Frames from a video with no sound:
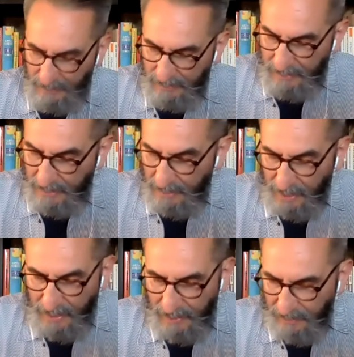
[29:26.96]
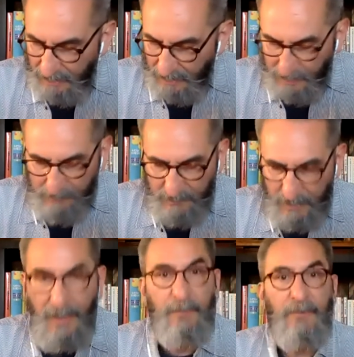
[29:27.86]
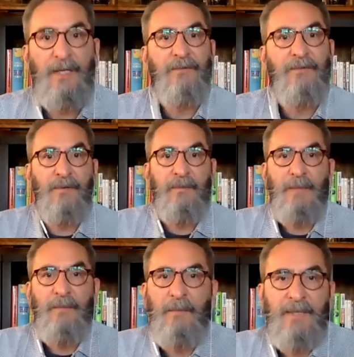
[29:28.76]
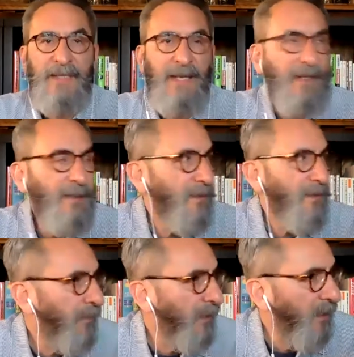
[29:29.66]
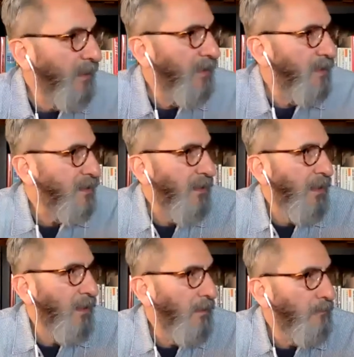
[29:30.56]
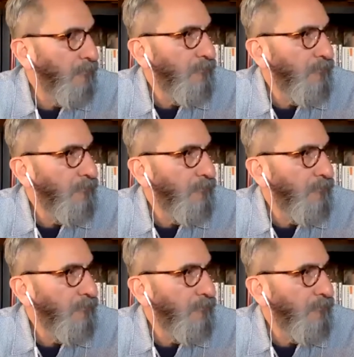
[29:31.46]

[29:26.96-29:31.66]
Yeah, I, I, I'm grateful for my mom and dad because, um,